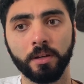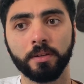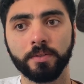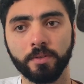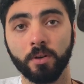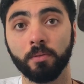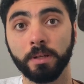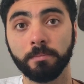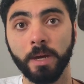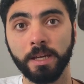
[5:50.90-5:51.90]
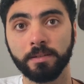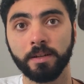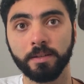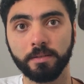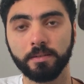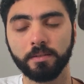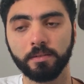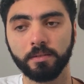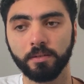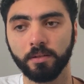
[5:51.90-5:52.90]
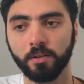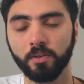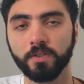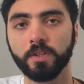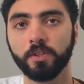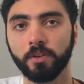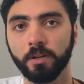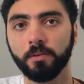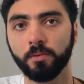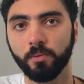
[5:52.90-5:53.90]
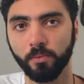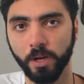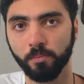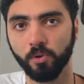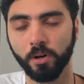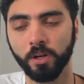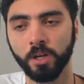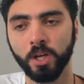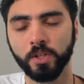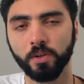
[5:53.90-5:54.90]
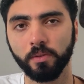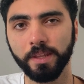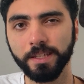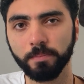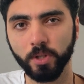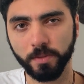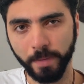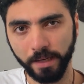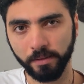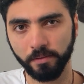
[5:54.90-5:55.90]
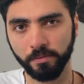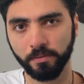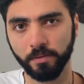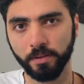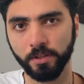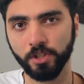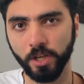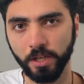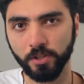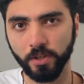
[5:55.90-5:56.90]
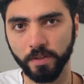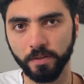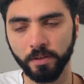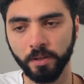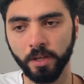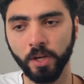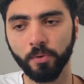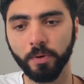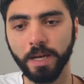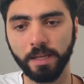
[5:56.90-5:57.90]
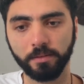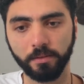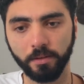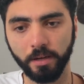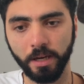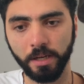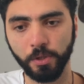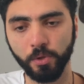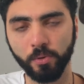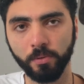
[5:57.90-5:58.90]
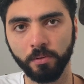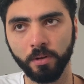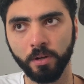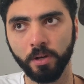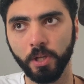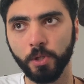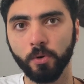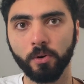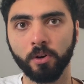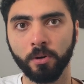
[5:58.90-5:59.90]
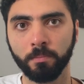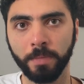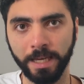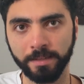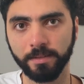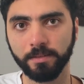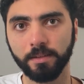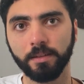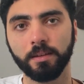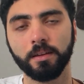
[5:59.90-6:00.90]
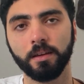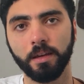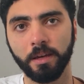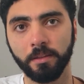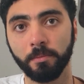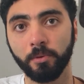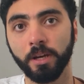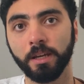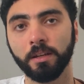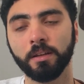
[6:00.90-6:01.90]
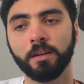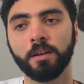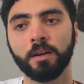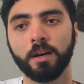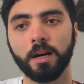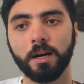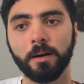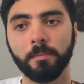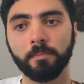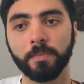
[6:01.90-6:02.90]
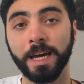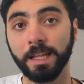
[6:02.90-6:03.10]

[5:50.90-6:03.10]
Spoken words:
So it makes us consider it way more. So these perspective changes create a new neural complexity in the brain that